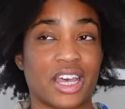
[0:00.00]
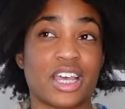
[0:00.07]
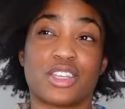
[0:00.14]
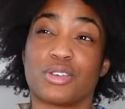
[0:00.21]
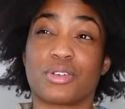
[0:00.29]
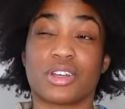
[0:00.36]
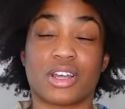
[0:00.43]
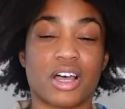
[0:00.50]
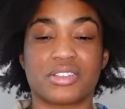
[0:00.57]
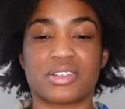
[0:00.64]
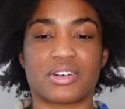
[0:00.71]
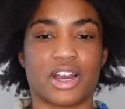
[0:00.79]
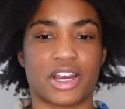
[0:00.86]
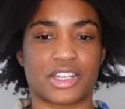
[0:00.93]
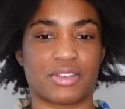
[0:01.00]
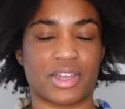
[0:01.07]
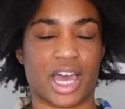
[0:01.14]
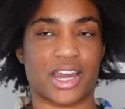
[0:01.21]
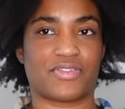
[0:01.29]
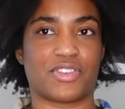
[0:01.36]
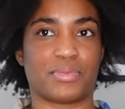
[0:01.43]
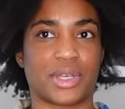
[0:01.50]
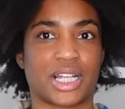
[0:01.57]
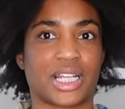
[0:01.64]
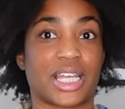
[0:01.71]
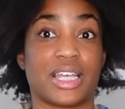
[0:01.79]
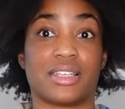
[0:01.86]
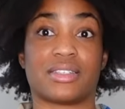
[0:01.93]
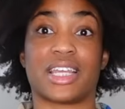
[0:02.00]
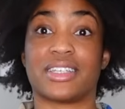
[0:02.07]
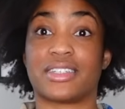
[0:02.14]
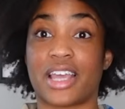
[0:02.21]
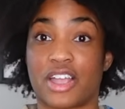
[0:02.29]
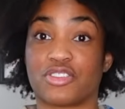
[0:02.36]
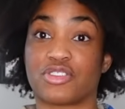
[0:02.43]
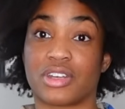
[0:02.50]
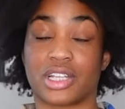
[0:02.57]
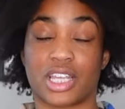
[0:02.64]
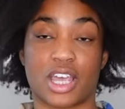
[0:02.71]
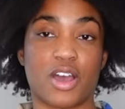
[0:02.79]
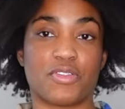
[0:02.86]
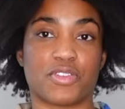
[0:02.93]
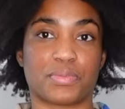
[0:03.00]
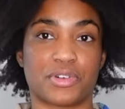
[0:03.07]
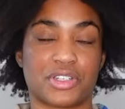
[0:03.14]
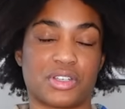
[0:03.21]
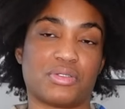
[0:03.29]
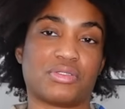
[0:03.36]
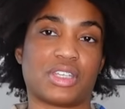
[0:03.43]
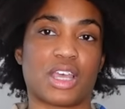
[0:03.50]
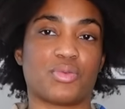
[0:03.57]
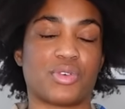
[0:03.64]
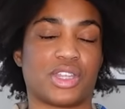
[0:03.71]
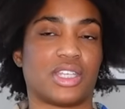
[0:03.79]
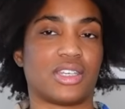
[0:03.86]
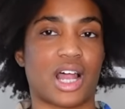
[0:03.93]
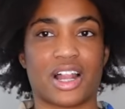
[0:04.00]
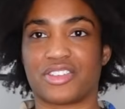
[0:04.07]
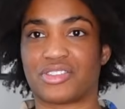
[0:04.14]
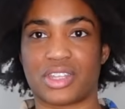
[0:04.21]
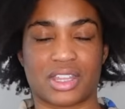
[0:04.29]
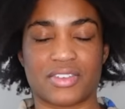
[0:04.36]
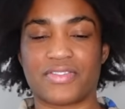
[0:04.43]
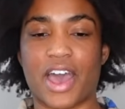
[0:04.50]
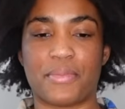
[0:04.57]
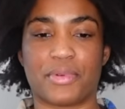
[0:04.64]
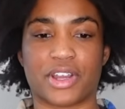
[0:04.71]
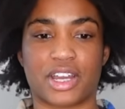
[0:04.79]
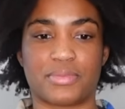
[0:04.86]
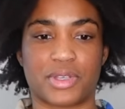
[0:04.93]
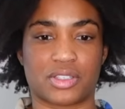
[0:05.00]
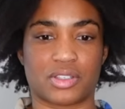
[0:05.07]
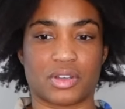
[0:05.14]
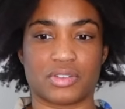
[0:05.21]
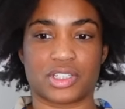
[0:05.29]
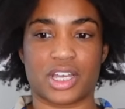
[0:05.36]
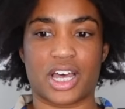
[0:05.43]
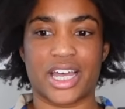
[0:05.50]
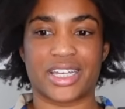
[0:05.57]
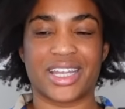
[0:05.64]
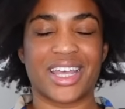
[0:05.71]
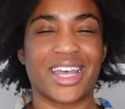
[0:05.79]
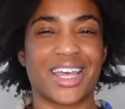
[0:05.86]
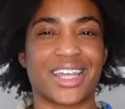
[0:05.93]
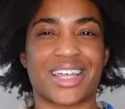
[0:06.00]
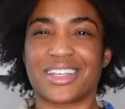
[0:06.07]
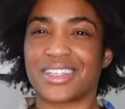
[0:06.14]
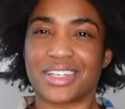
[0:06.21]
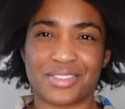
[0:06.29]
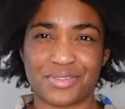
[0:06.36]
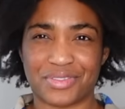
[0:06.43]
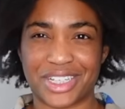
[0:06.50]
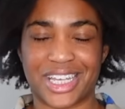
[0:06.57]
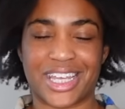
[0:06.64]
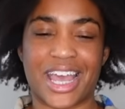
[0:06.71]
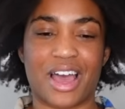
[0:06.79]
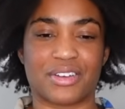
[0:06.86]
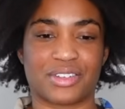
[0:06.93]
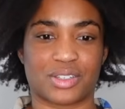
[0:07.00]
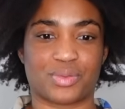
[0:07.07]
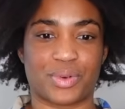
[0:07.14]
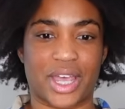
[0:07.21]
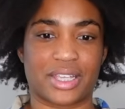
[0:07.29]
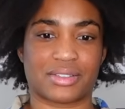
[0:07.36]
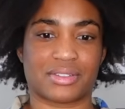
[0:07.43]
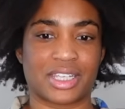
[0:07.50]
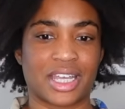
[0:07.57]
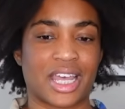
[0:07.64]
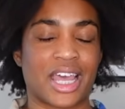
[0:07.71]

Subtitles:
You could also argue that if a mill is intentionally overproducing with the knowledge that the fabric can be sold on, that doesn't really count as waste.